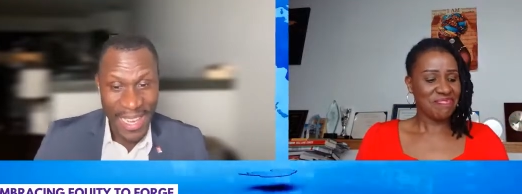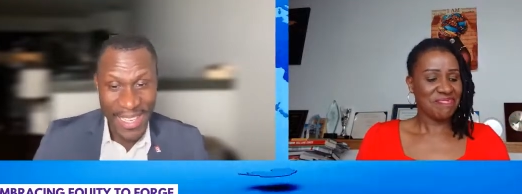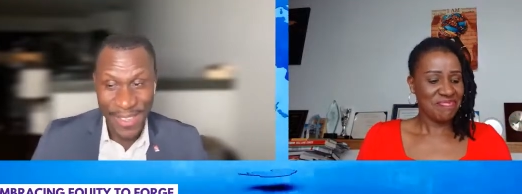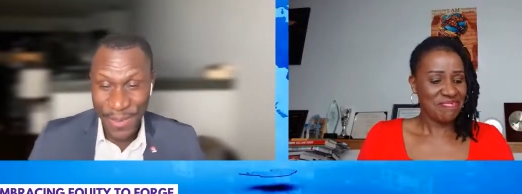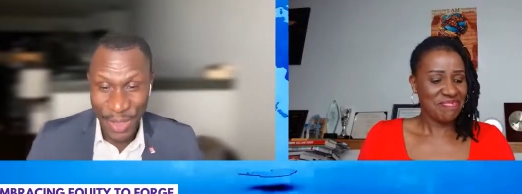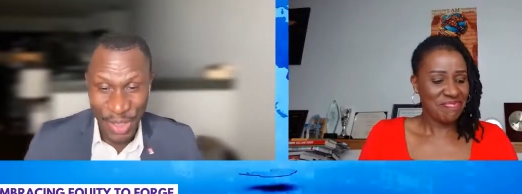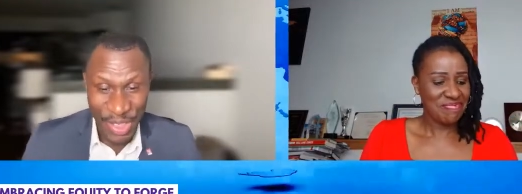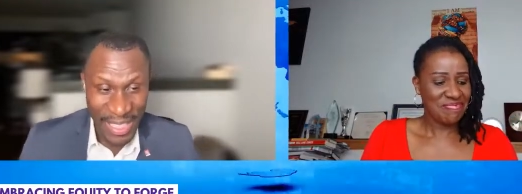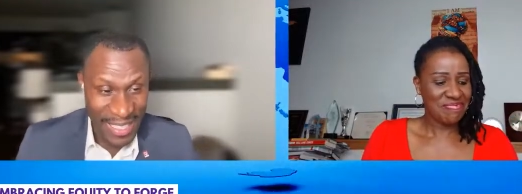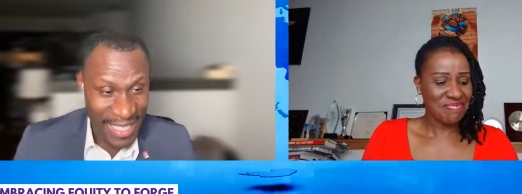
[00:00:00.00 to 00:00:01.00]
Speaker 1: And
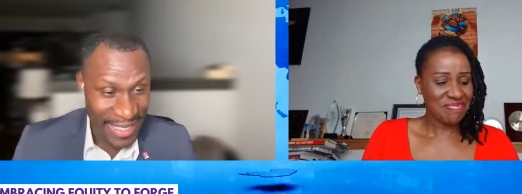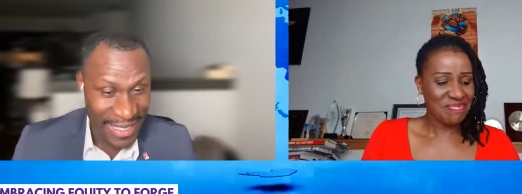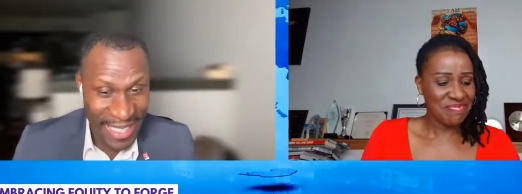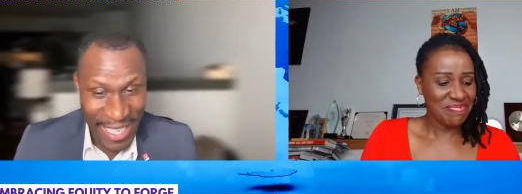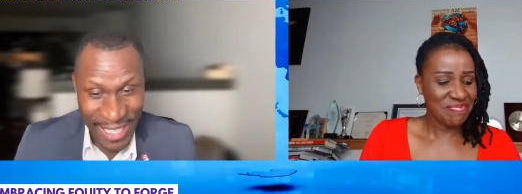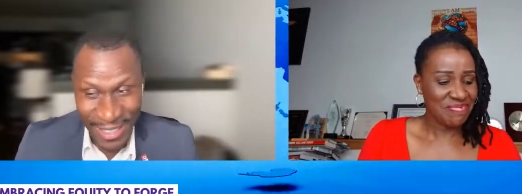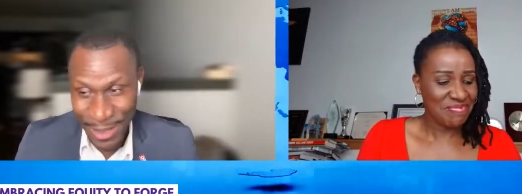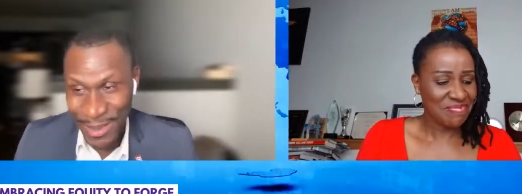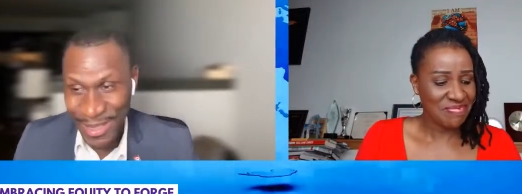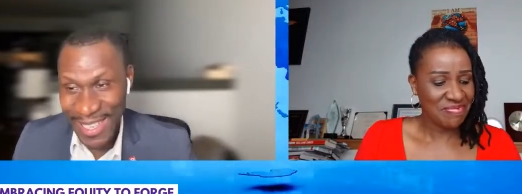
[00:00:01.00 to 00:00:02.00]
unfortunately, they said
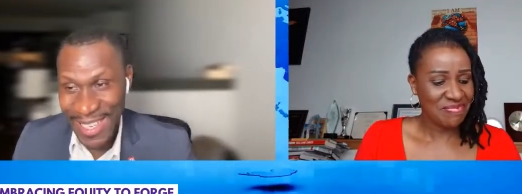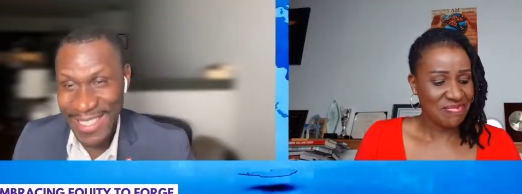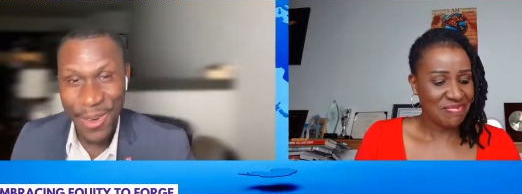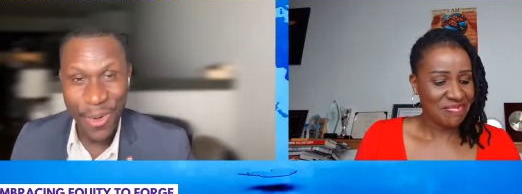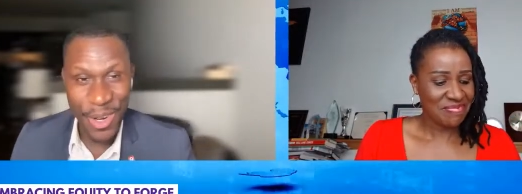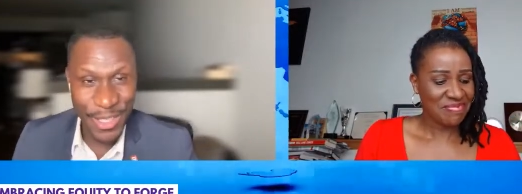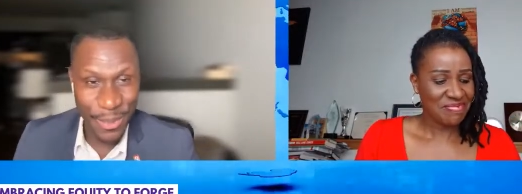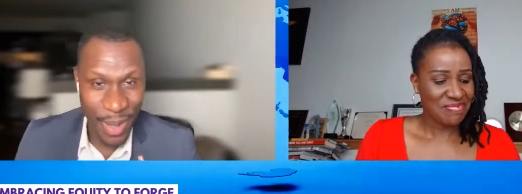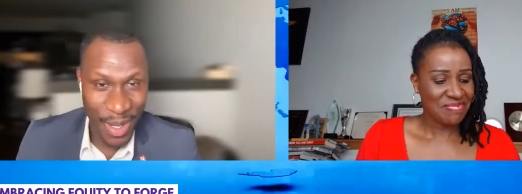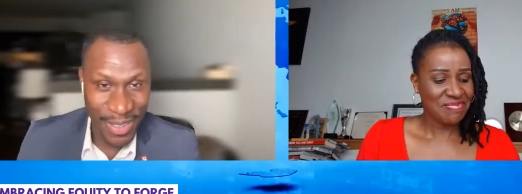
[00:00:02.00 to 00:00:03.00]
assumption is the
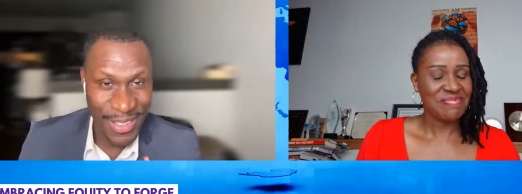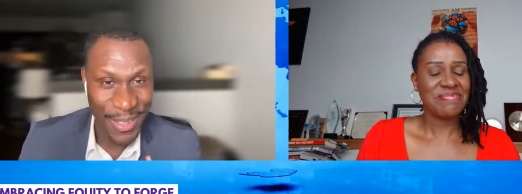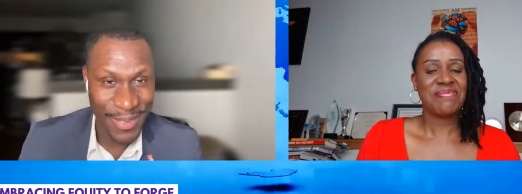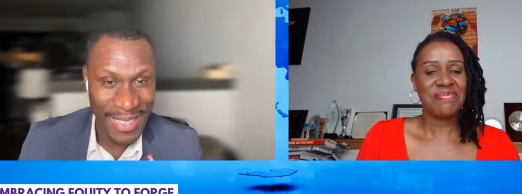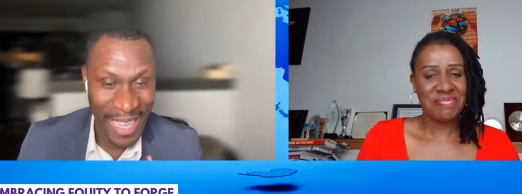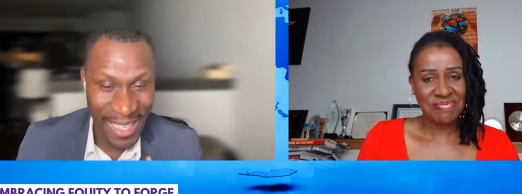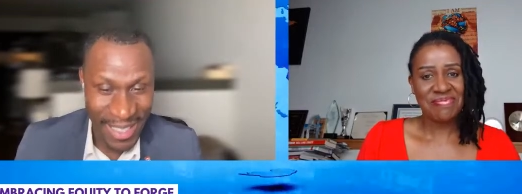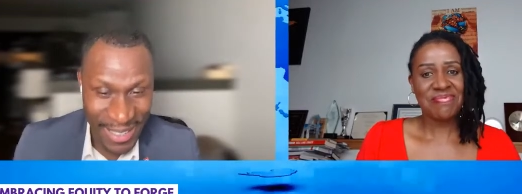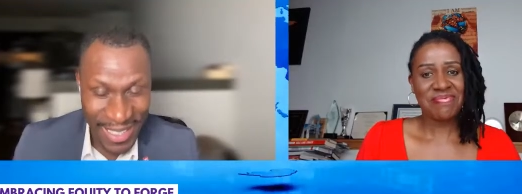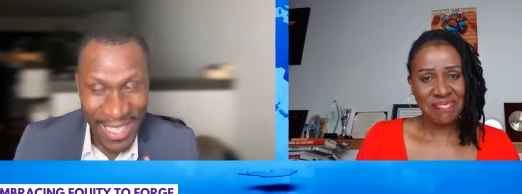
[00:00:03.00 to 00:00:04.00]
worst part of
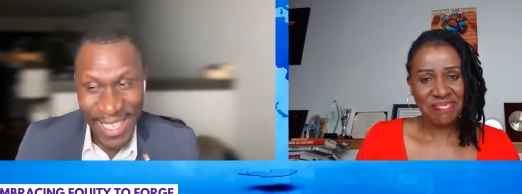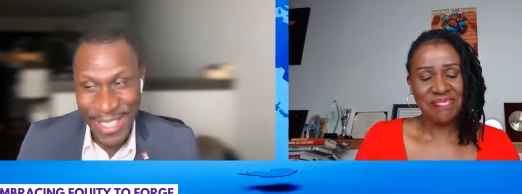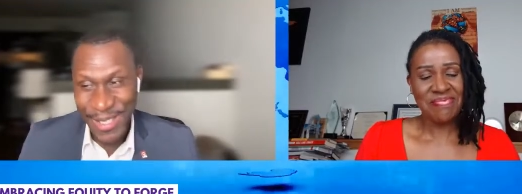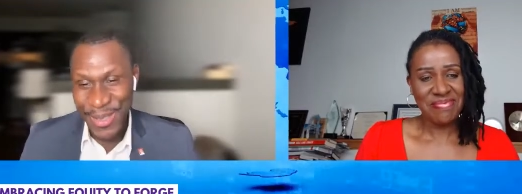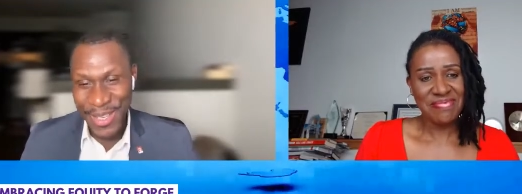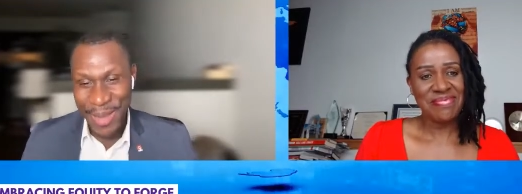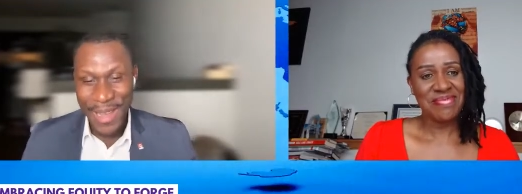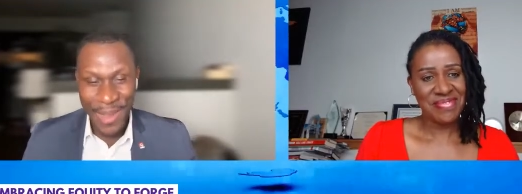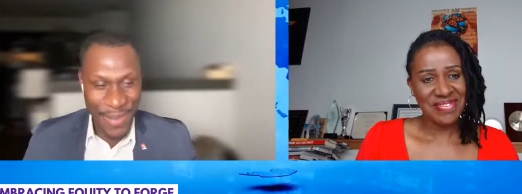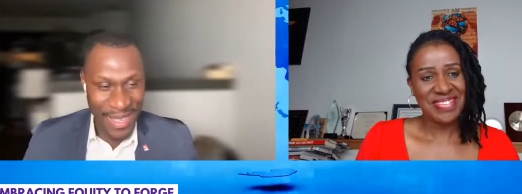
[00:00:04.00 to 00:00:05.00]
knowledge. So
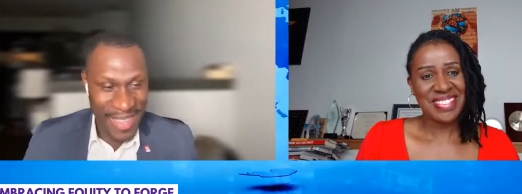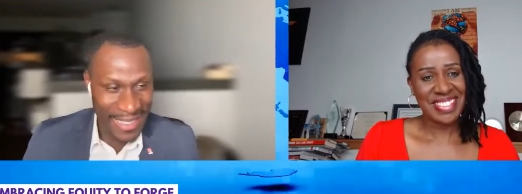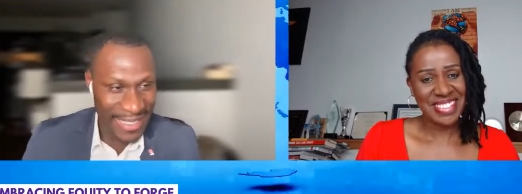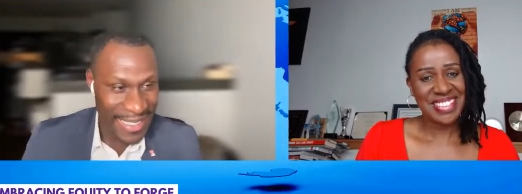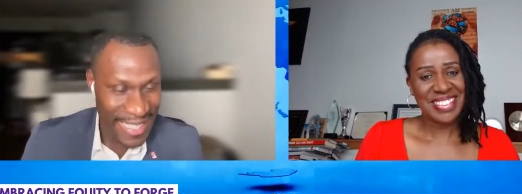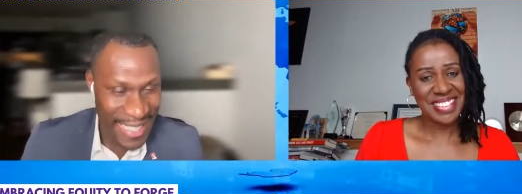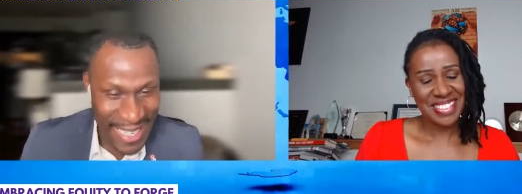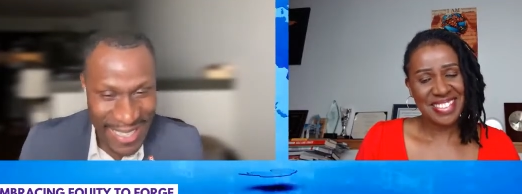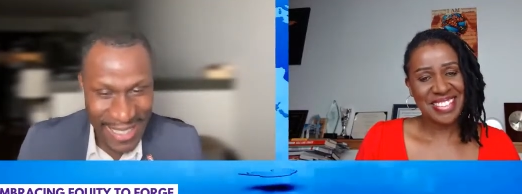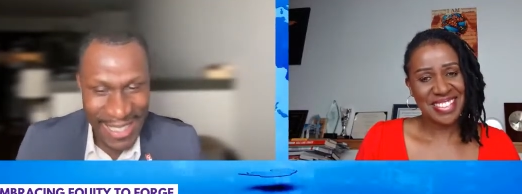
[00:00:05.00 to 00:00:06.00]
I'm happy that
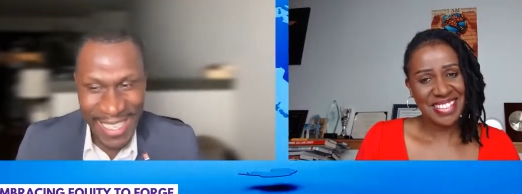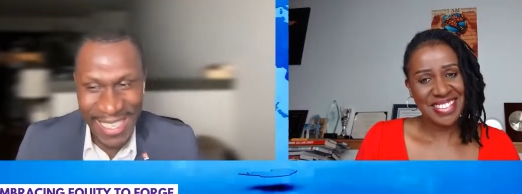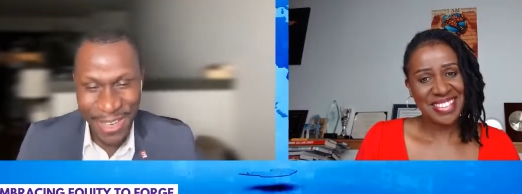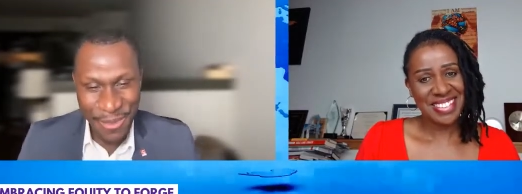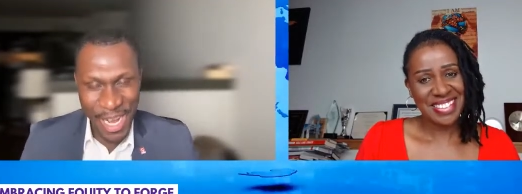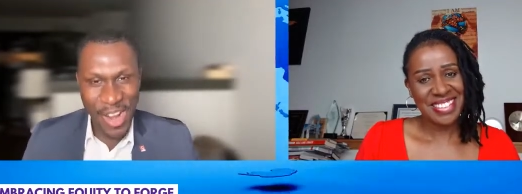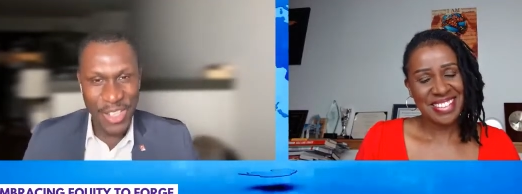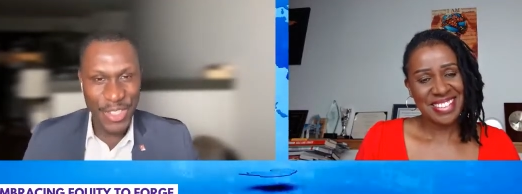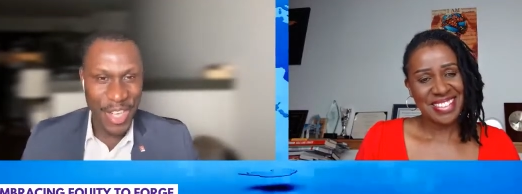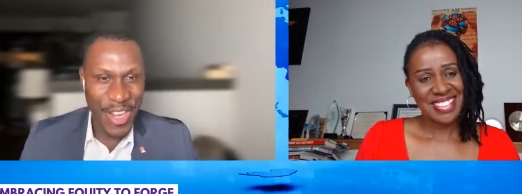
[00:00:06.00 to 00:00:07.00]
indeed leading with
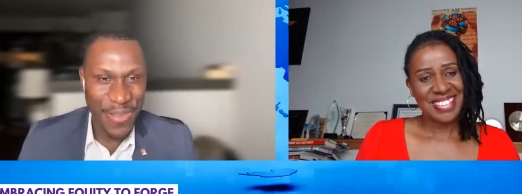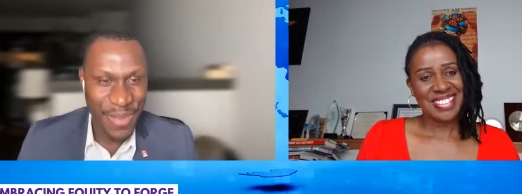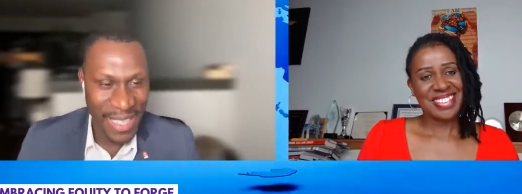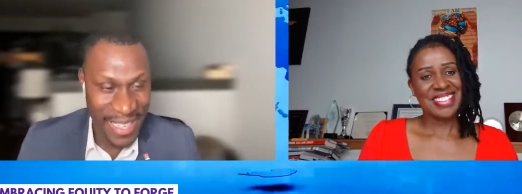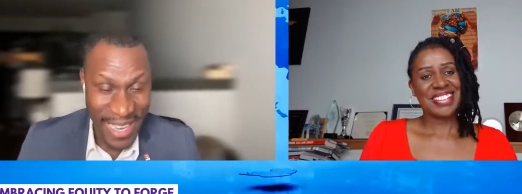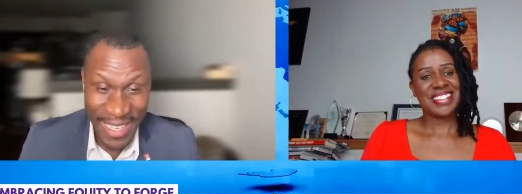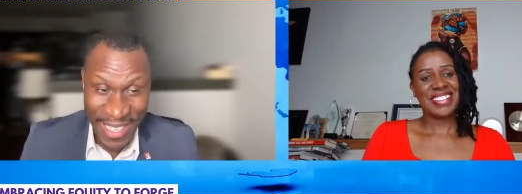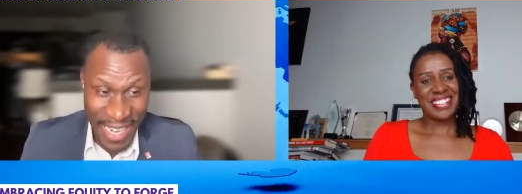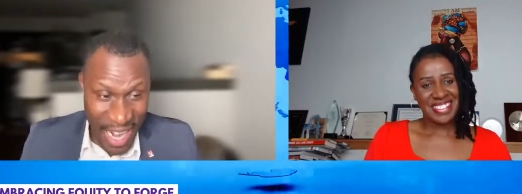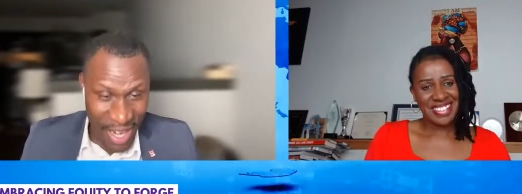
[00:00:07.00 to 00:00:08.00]
cultural humility
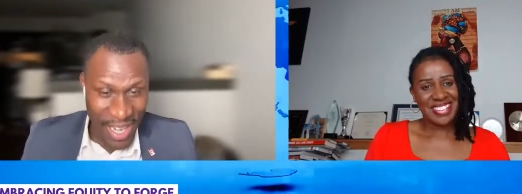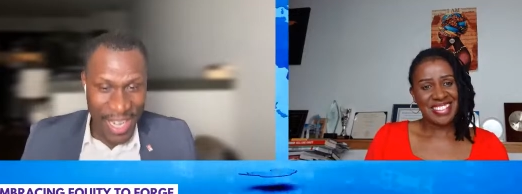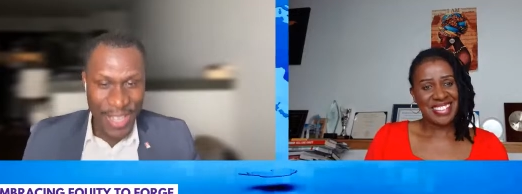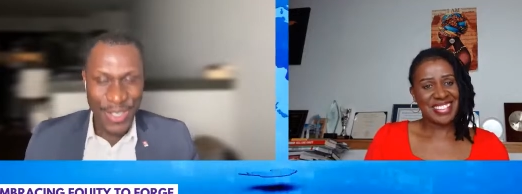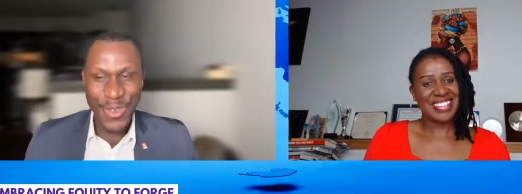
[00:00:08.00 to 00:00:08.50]
is here